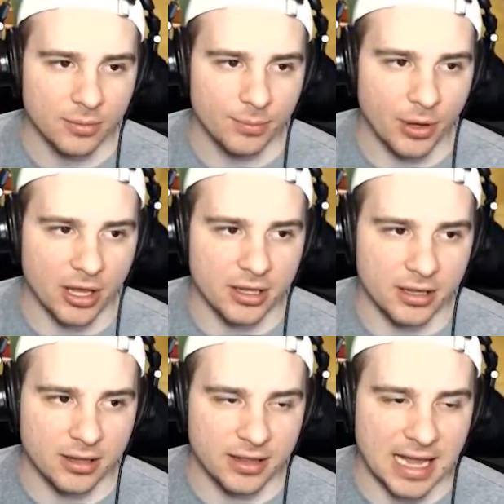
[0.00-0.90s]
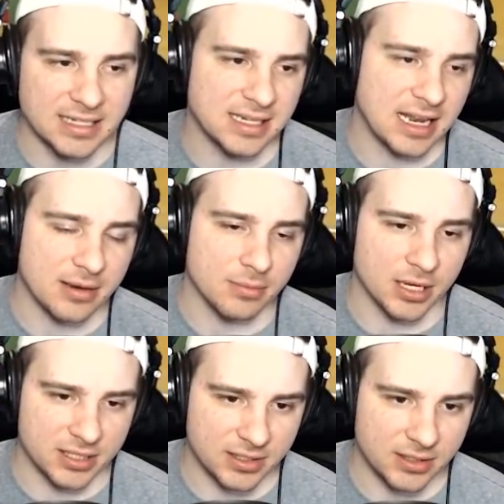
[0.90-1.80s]
But that's a
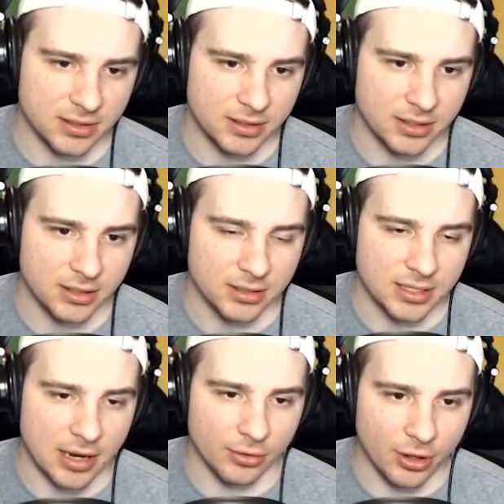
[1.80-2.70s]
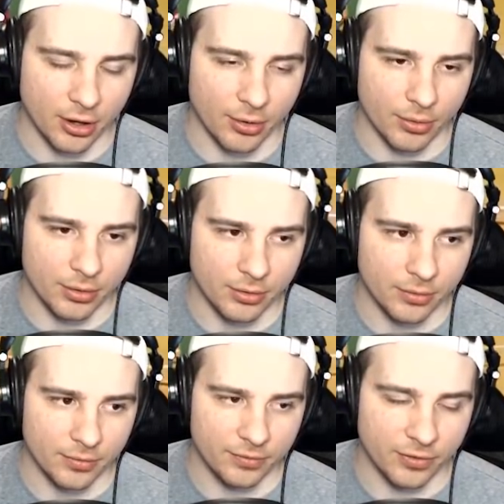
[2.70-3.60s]
miss down low
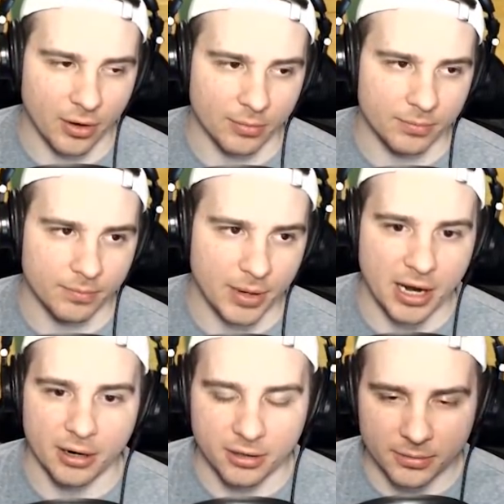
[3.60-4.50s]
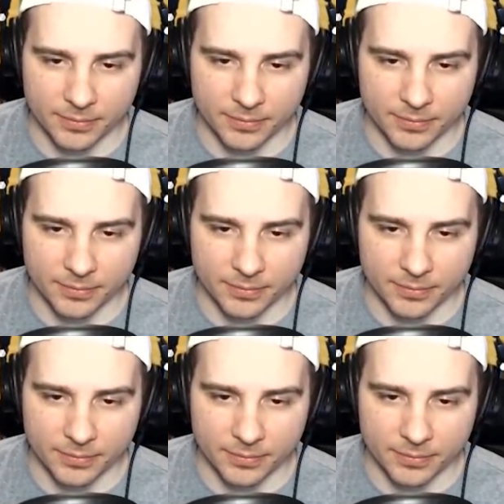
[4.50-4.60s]
from Baird.